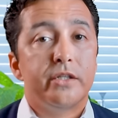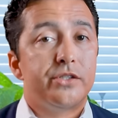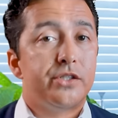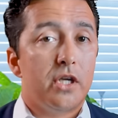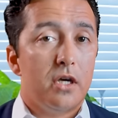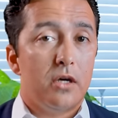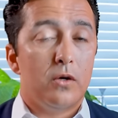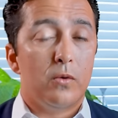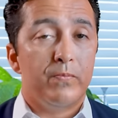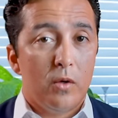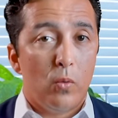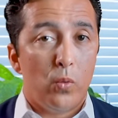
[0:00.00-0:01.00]

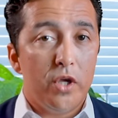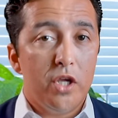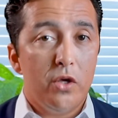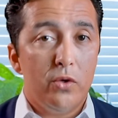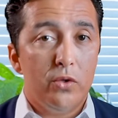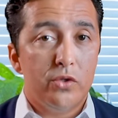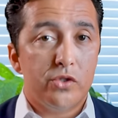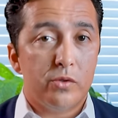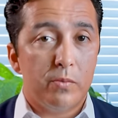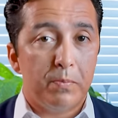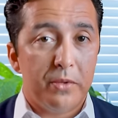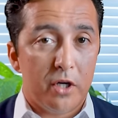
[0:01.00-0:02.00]
So we use
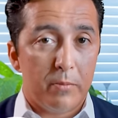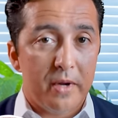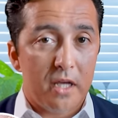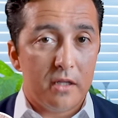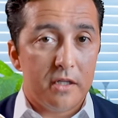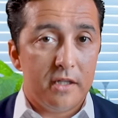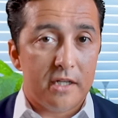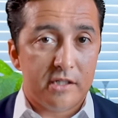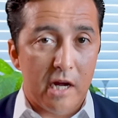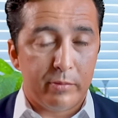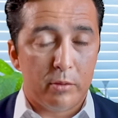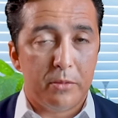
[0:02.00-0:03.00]
bitter melon in that
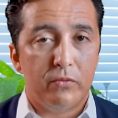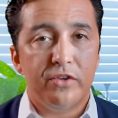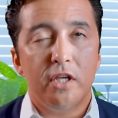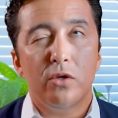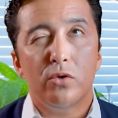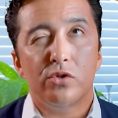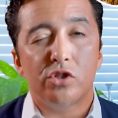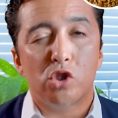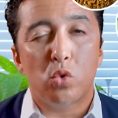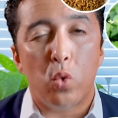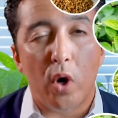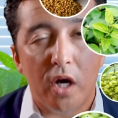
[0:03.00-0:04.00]
supplement. We use
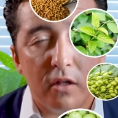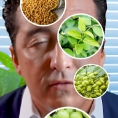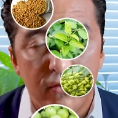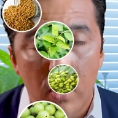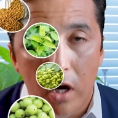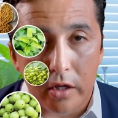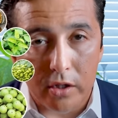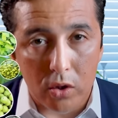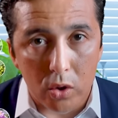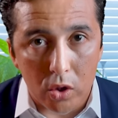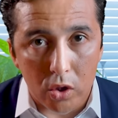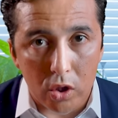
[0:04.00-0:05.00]
twelve
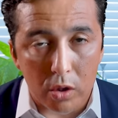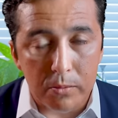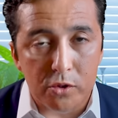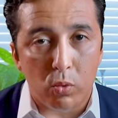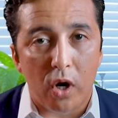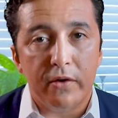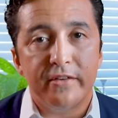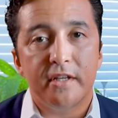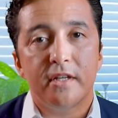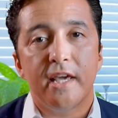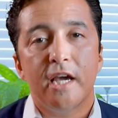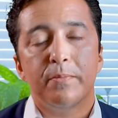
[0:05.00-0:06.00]
other herbs. Why we
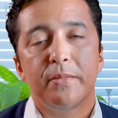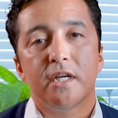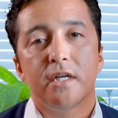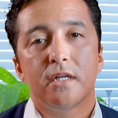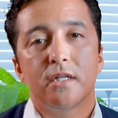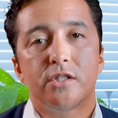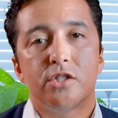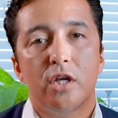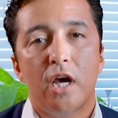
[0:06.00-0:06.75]
did that? Because